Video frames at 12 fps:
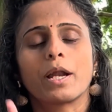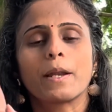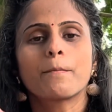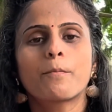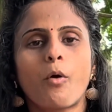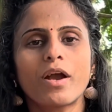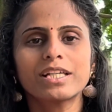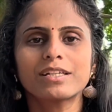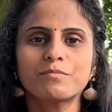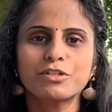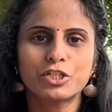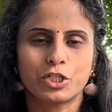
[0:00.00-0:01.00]
right, point
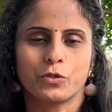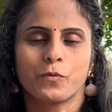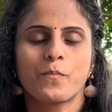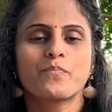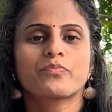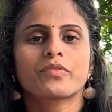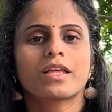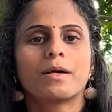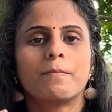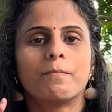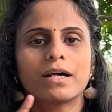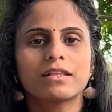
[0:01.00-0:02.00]
number 2.
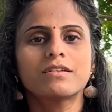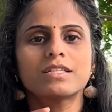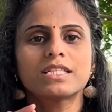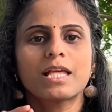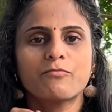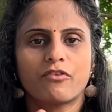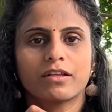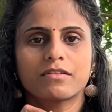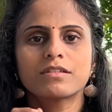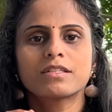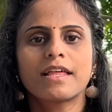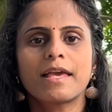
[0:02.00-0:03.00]
Mother's name,
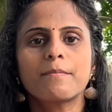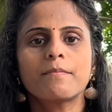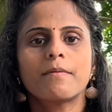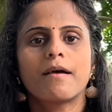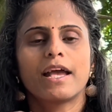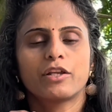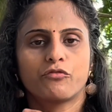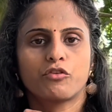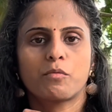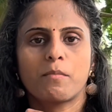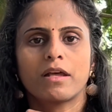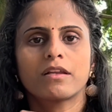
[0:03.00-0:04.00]
father's name, and if
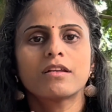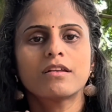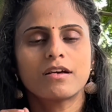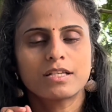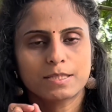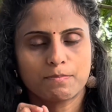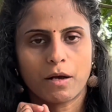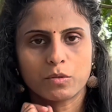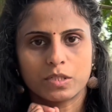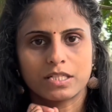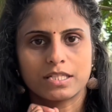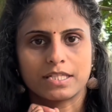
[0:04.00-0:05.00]
you're married,
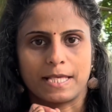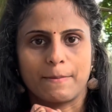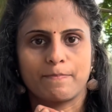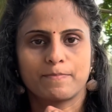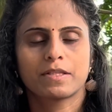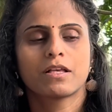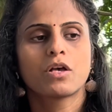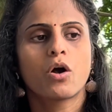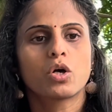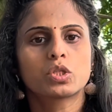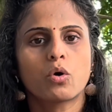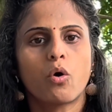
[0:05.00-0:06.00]
spouse's name.
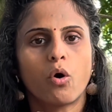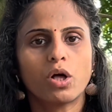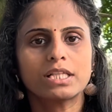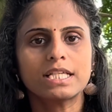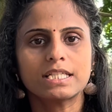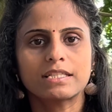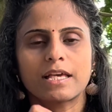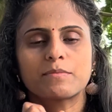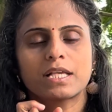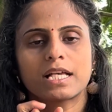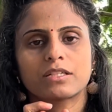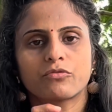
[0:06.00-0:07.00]
So all these names
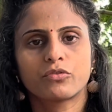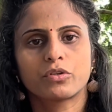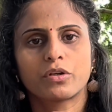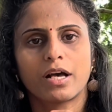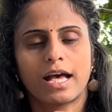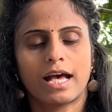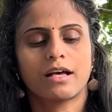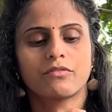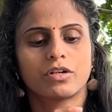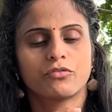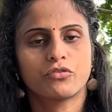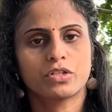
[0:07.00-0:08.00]
have
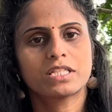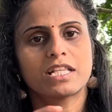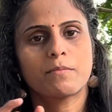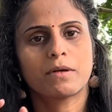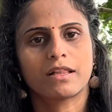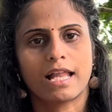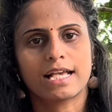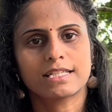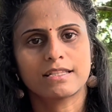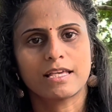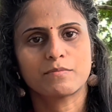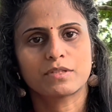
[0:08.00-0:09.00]
a first name and last
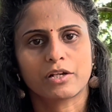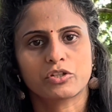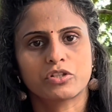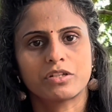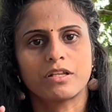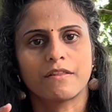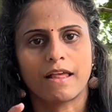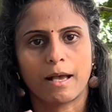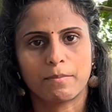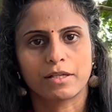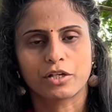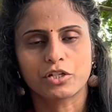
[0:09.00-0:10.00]
name section in the
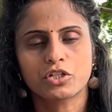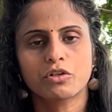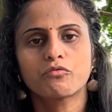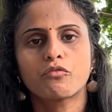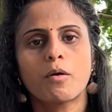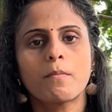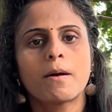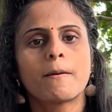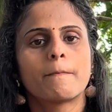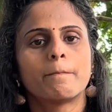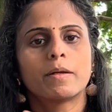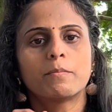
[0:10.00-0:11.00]
application form.
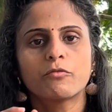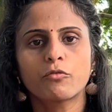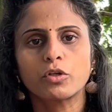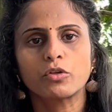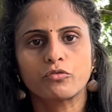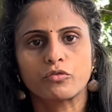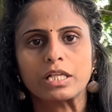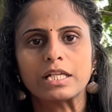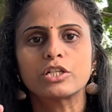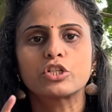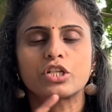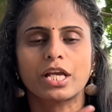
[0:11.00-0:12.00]
But before you fill
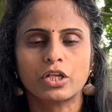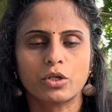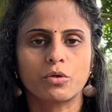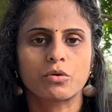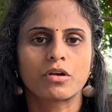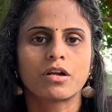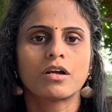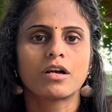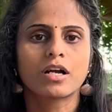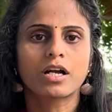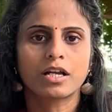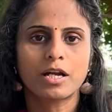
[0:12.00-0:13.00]
in, check your
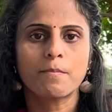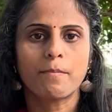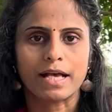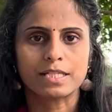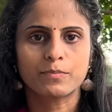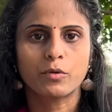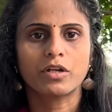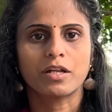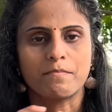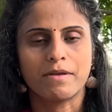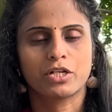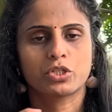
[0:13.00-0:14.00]
current passport and
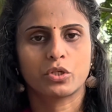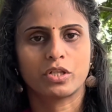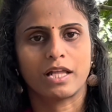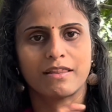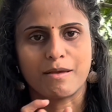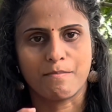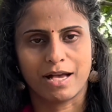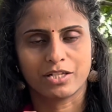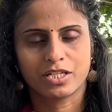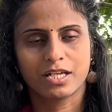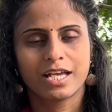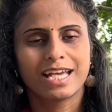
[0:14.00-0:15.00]
make sure that they match.
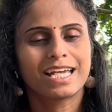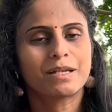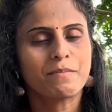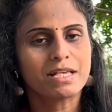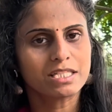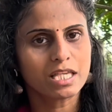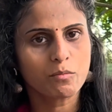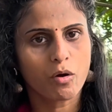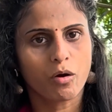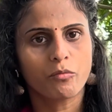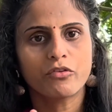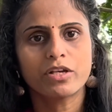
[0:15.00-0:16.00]
It may seem
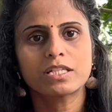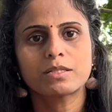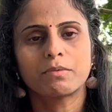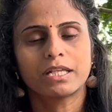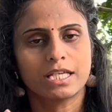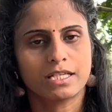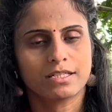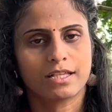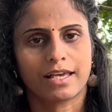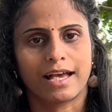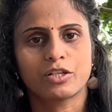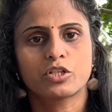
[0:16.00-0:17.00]
obvious, but here's the
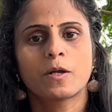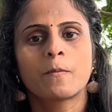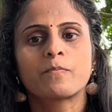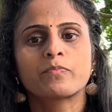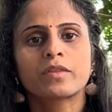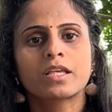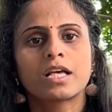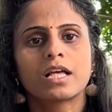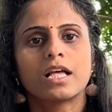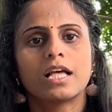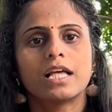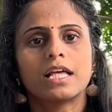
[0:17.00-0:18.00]
catch.
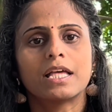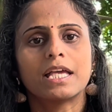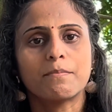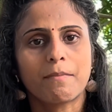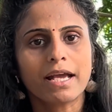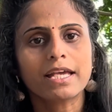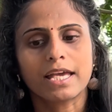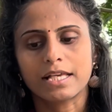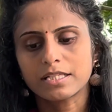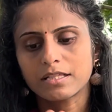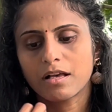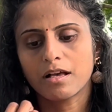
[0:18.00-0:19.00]
In my
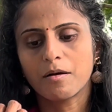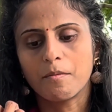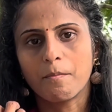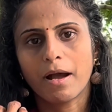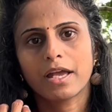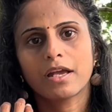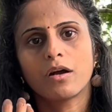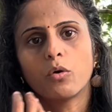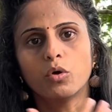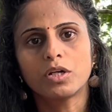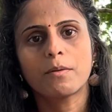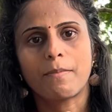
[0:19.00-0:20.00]
case, my
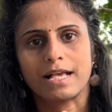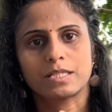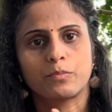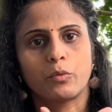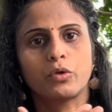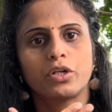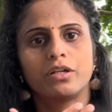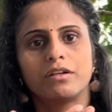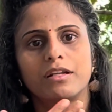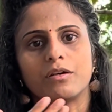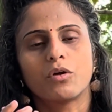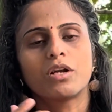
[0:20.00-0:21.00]
older passport
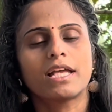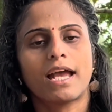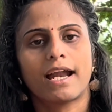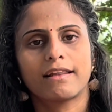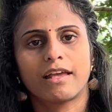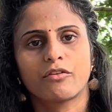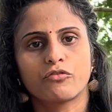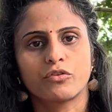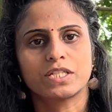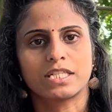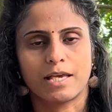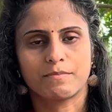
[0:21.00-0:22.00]
only had their
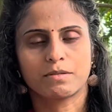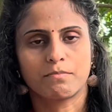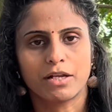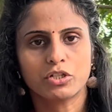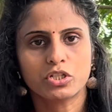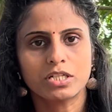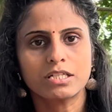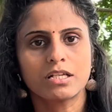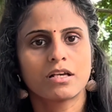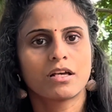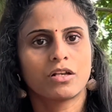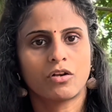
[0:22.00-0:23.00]
first names mentioned,
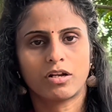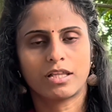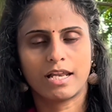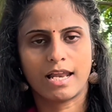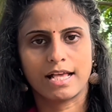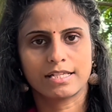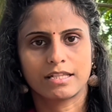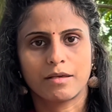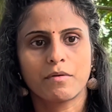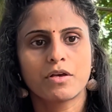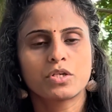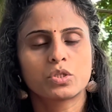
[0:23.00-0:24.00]
not their last name.
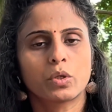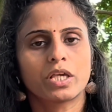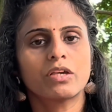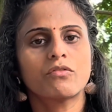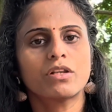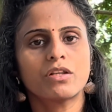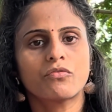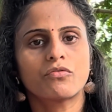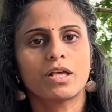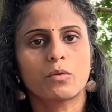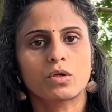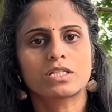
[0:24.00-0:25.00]
So even if
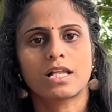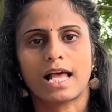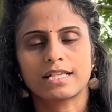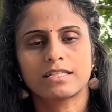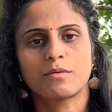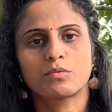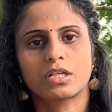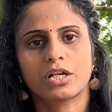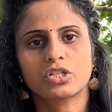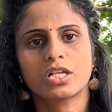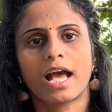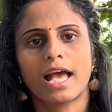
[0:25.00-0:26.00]
there was a last name
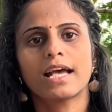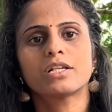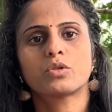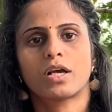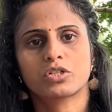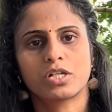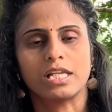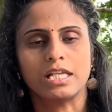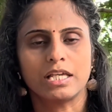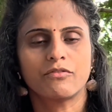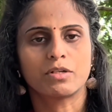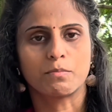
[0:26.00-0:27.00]
section, I had to actually
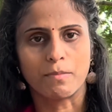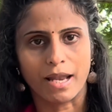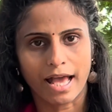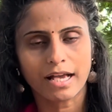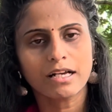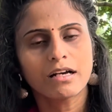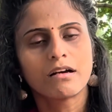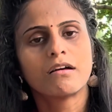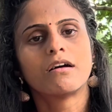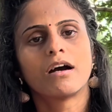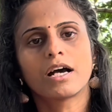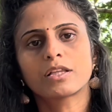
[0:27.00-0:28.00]
leave it blank.
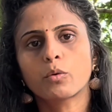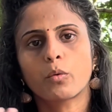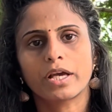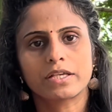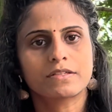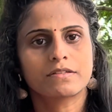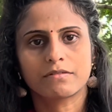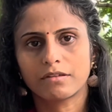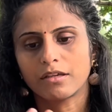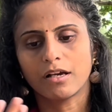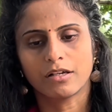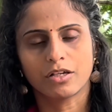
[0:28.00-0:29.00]
Otherwise,
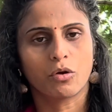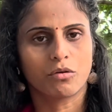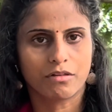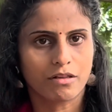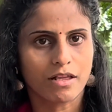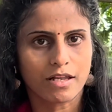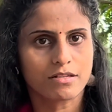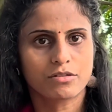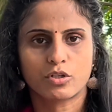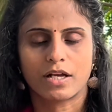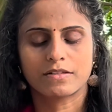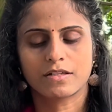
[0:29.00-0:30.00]
there is
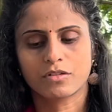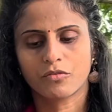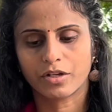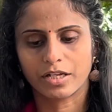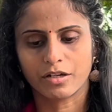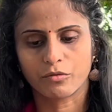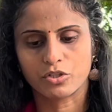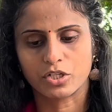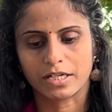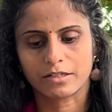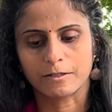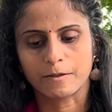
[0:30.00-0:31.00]
chances of getting
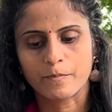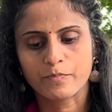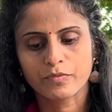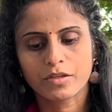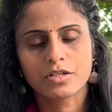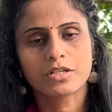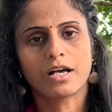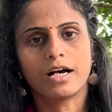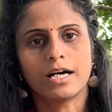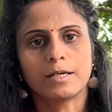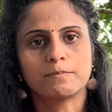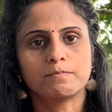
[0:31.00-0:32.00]
rejected.
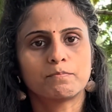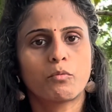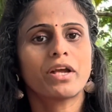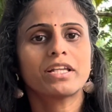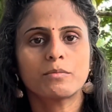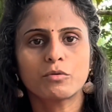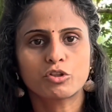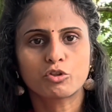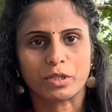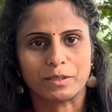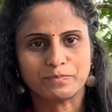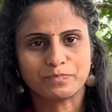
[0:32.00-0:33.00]
Point number
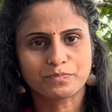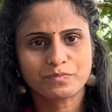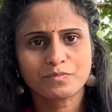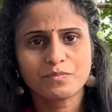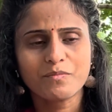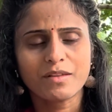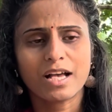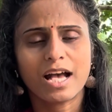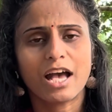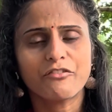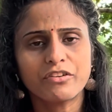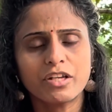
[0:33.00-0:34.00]
3,
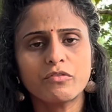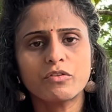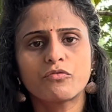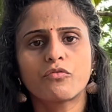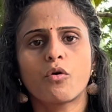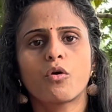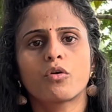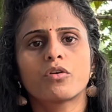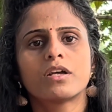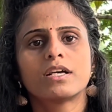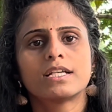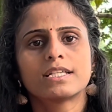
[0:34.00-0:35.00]
affidavit for
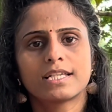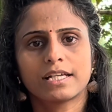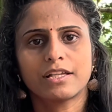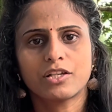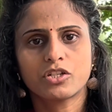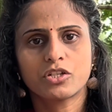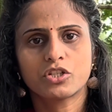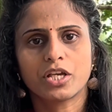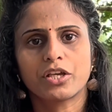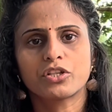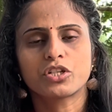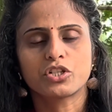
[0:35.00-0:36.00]
signature
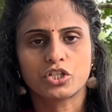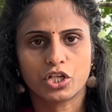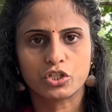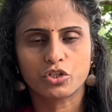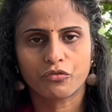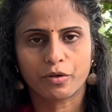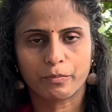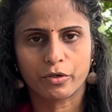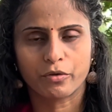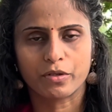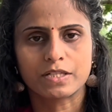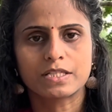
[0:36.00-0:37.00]
change and change of
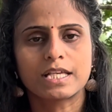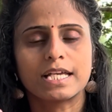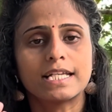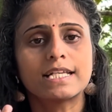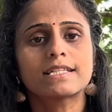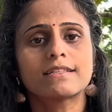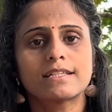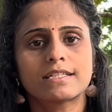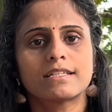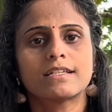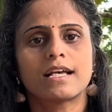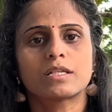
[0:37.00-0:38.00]
appearance. It is
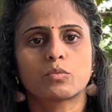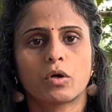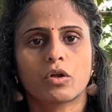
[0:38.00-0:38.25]
listed as one